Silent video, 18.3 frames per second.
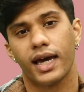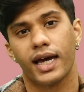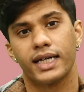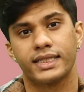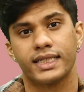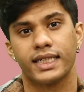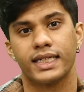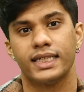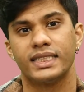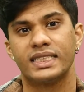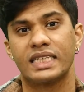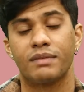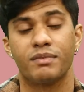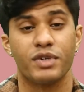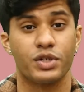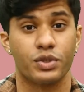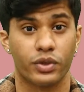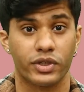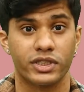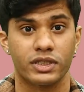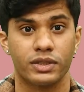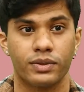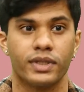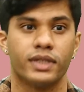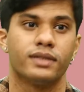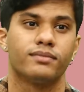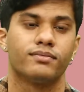as a summer short
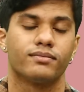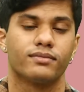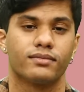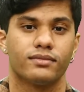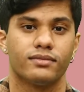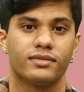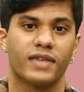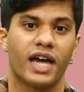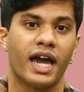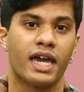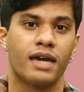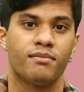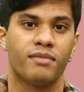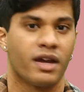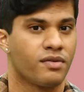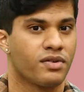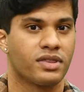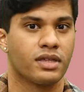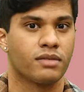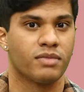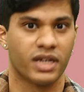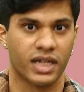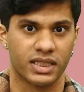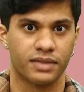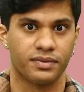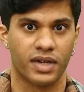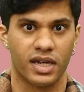student. I am everything
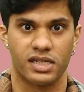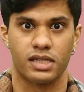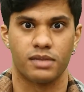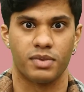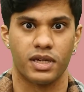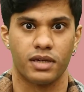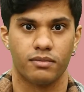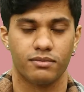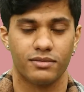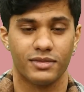because of KCP.